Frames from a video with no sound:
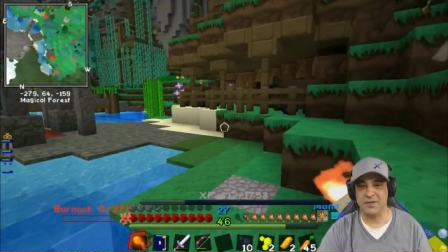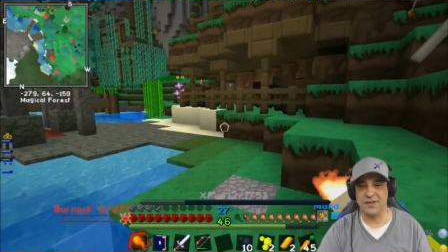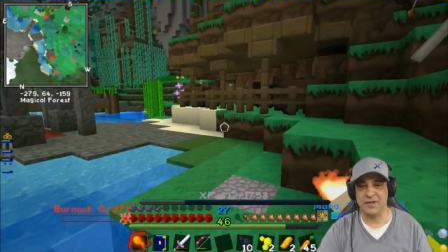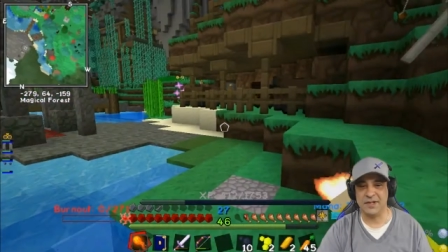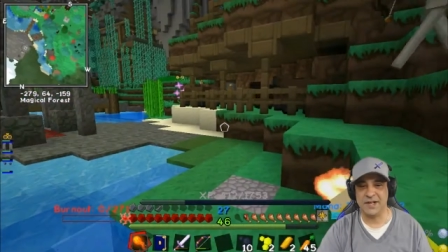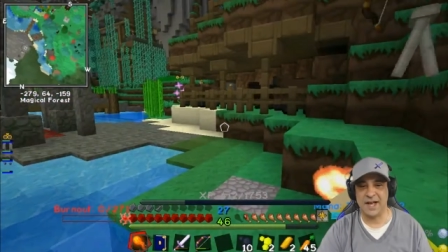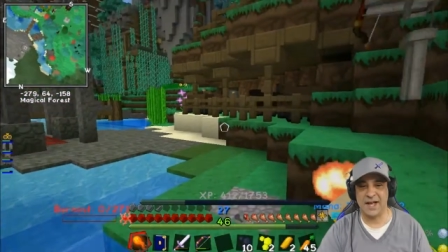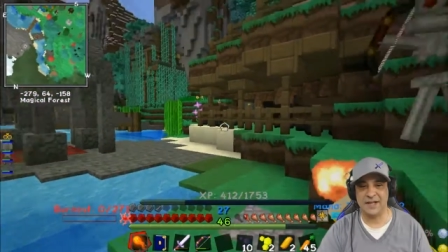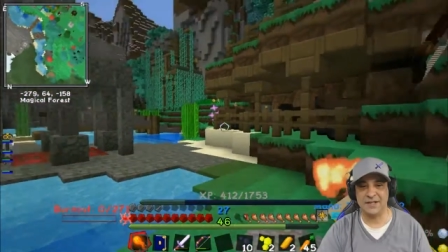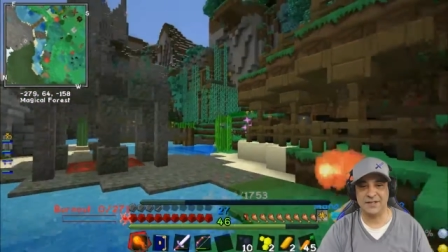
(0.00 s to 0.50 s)

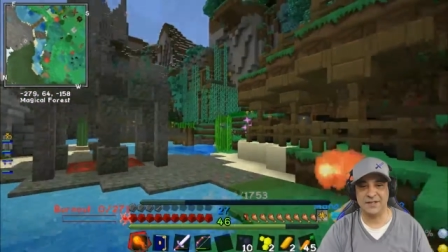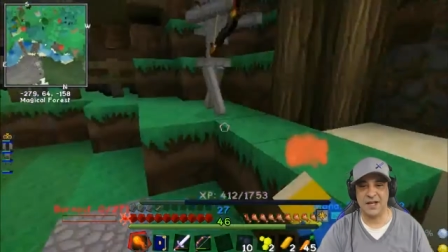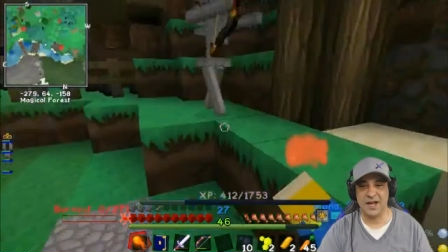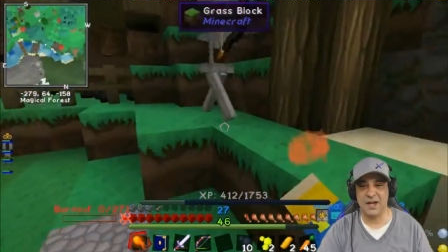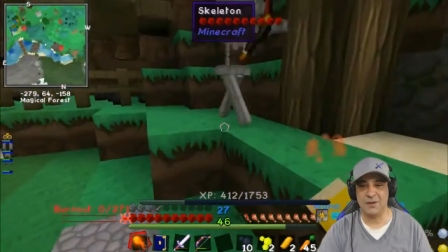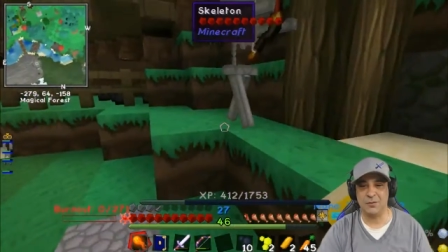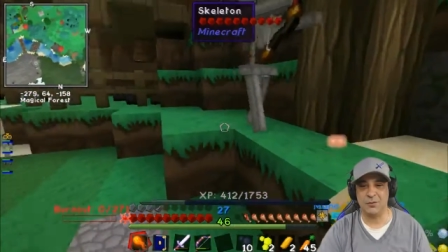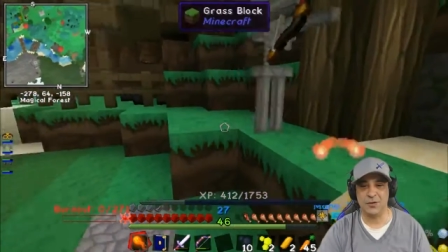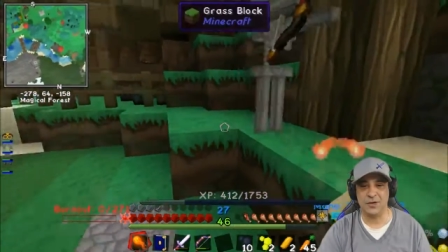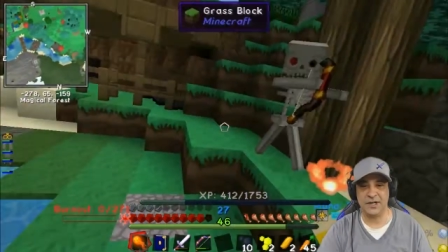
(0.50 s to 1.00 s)
the last
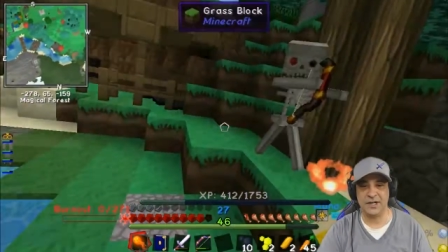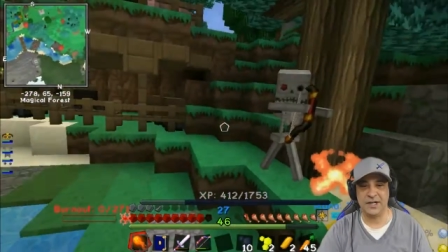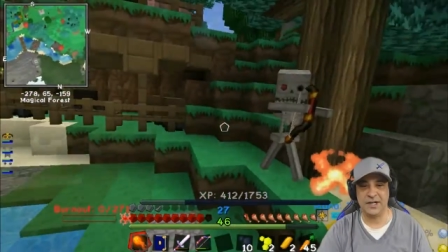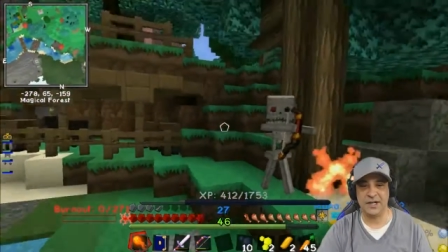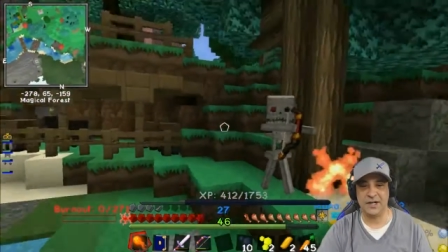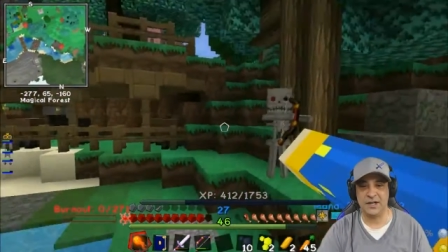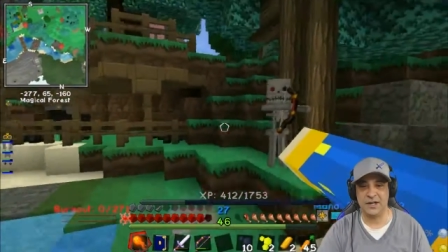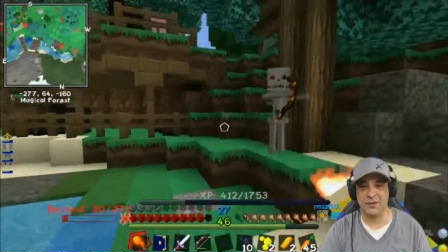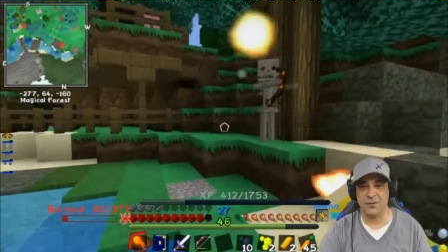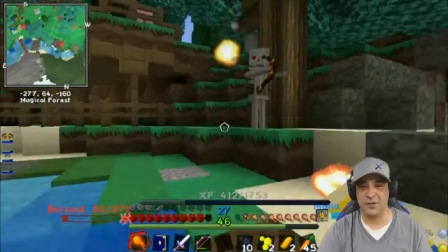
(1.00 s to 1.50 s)
time we were
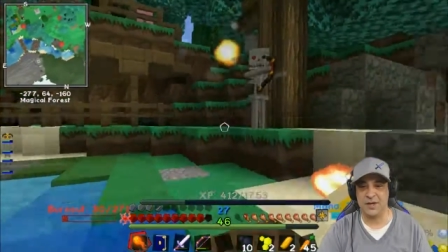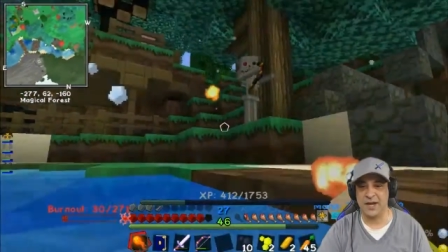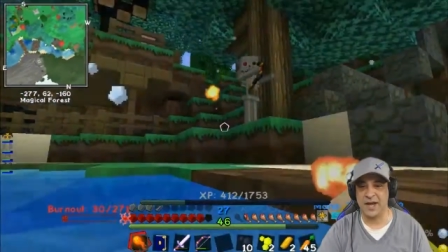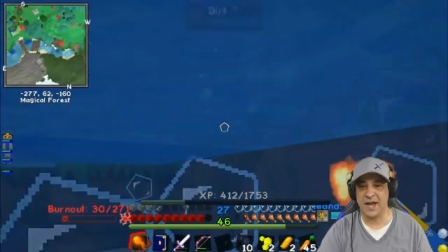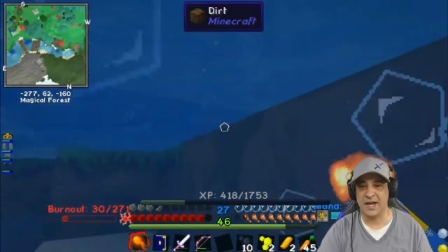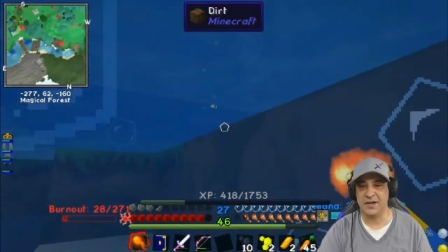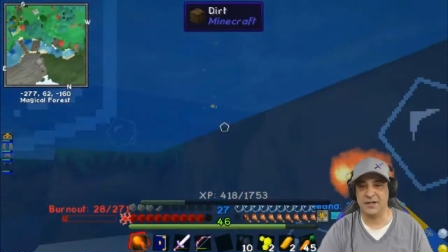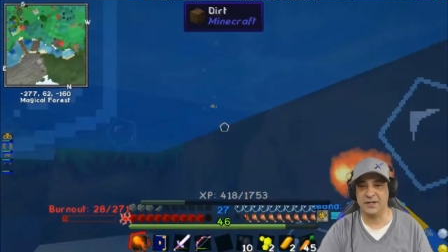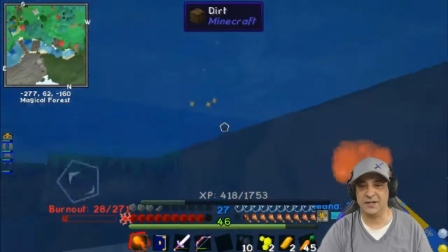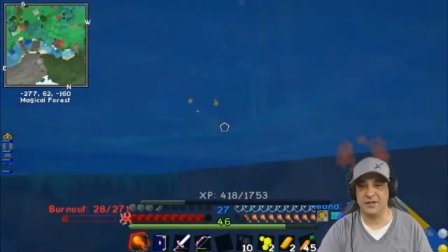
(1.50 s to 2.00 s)
here, we
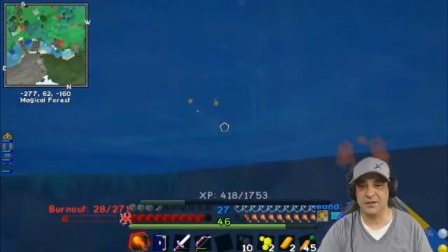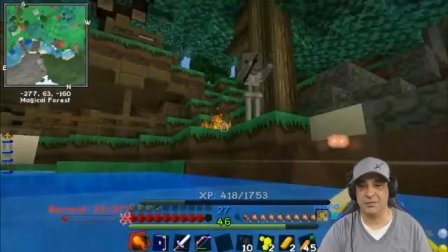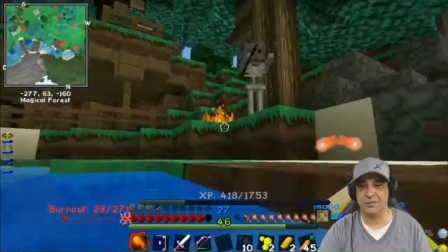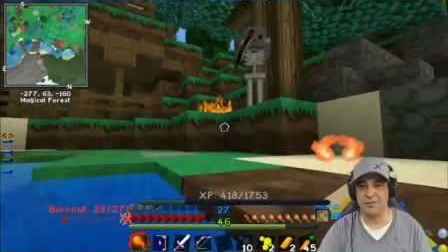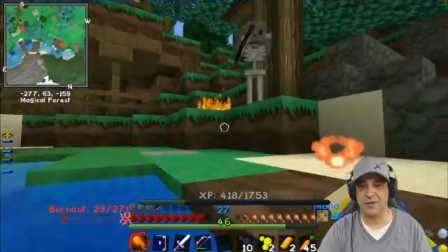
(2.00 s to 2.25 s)
had a little